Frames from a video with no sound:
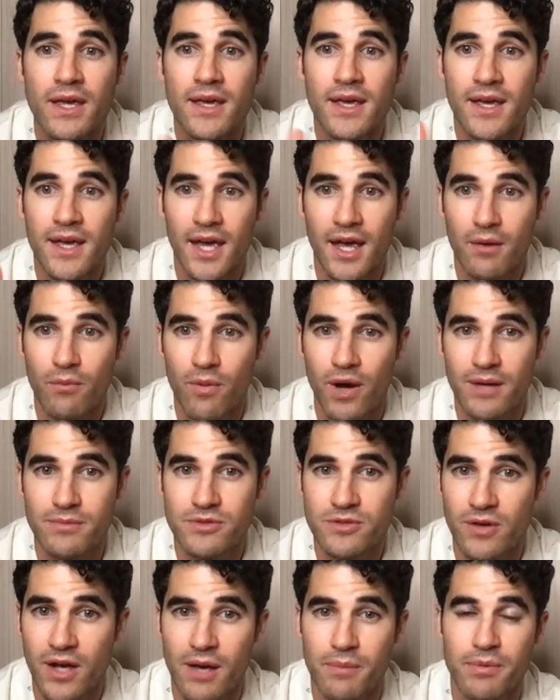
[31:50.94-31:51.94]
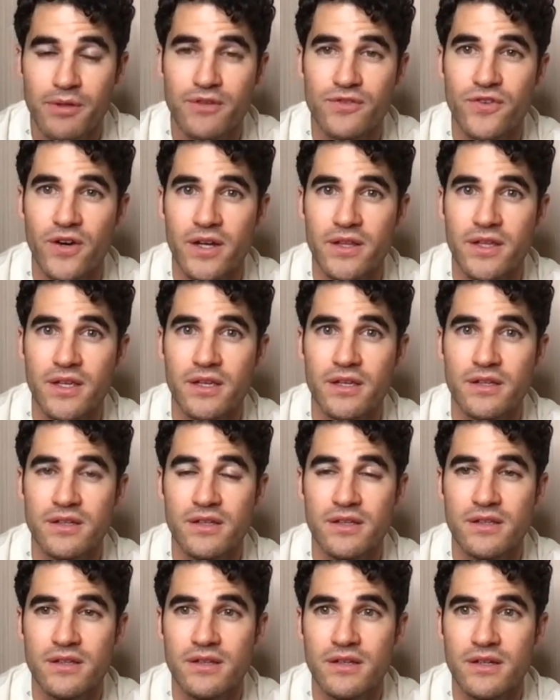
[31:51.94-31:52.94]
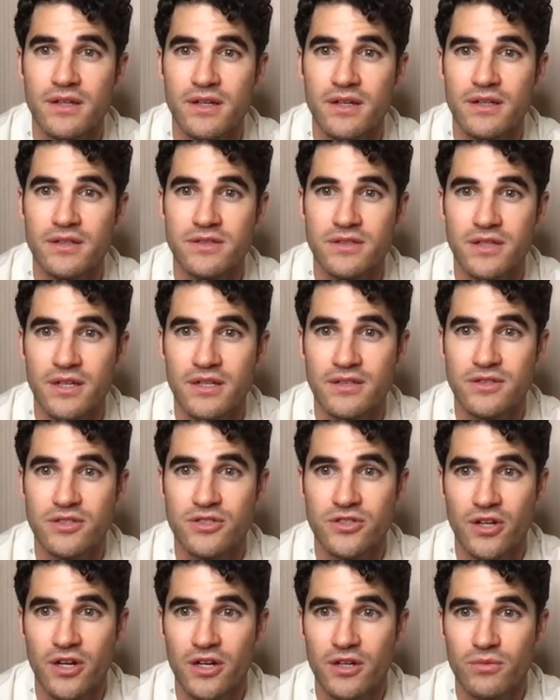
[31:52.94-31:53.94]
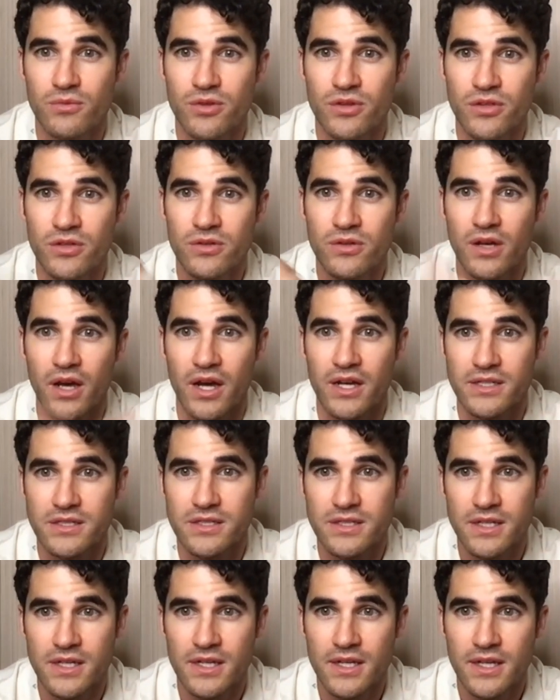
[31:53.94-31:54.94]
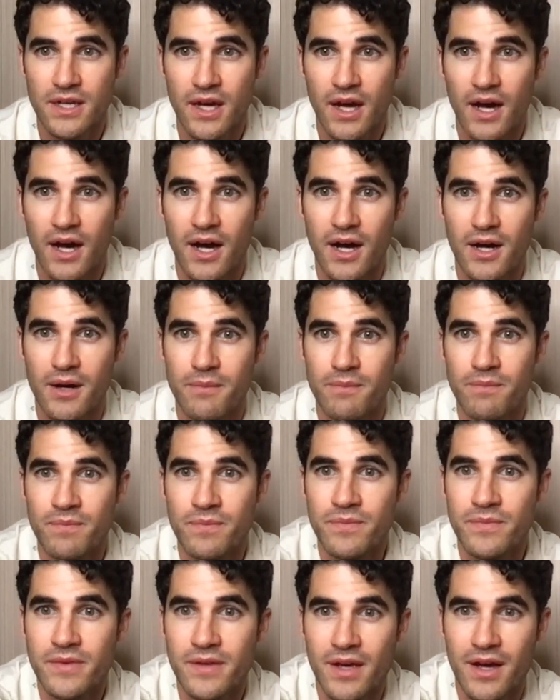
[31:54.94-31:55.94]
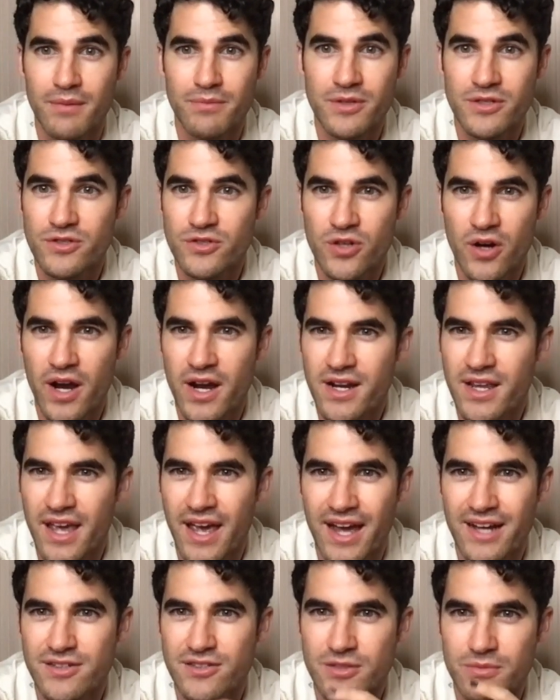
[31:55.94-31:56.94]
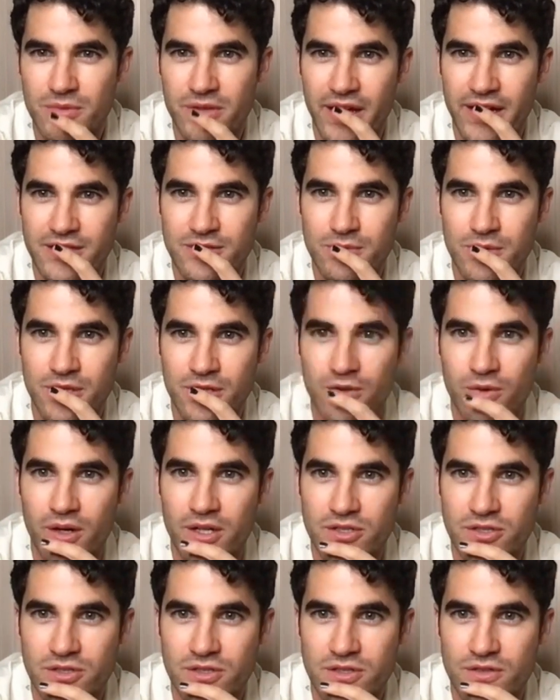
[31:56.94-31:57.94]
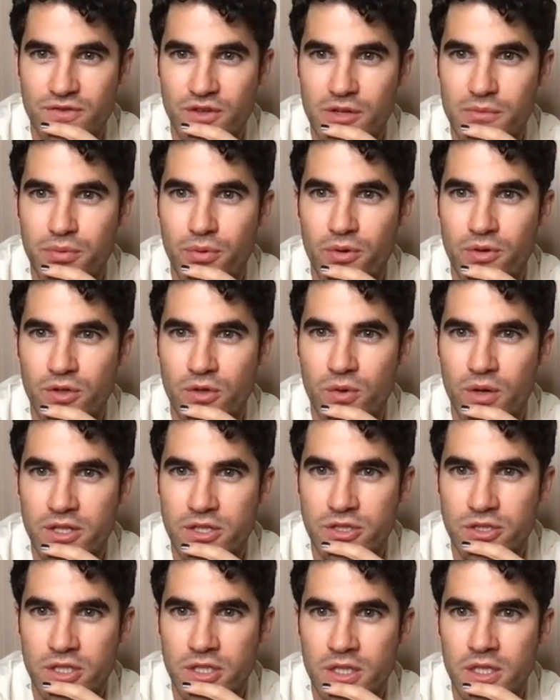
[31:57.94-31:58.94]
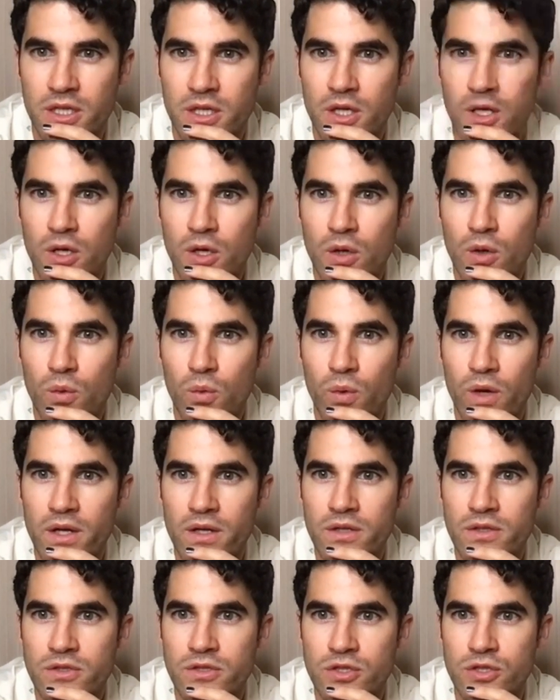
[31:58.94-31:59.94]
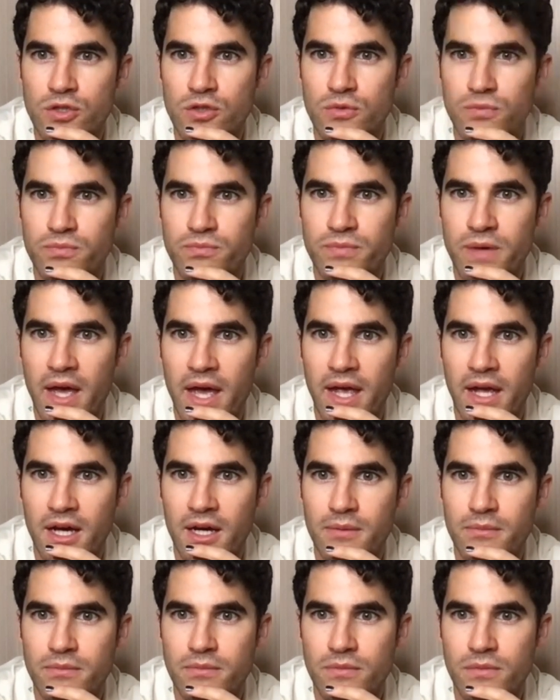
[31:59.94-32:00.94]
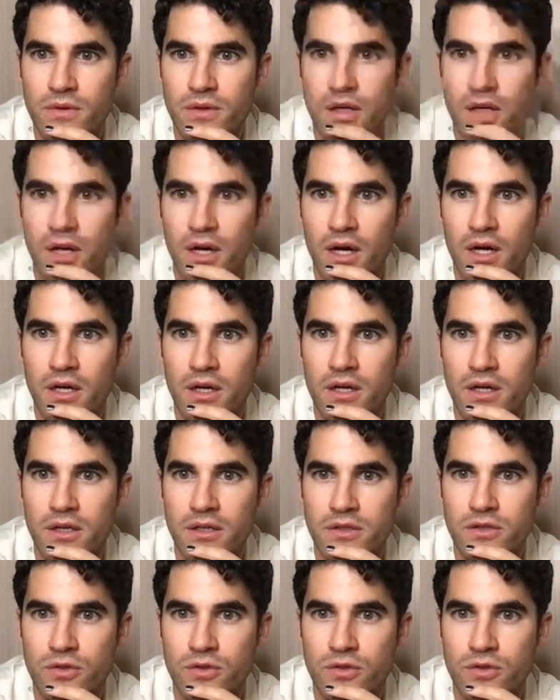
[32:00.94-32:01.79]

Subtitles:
and why I'm so happy to finally to get to share it with you guys. I'm going to try and catch some last minute questions. Very important question. When do you hang up your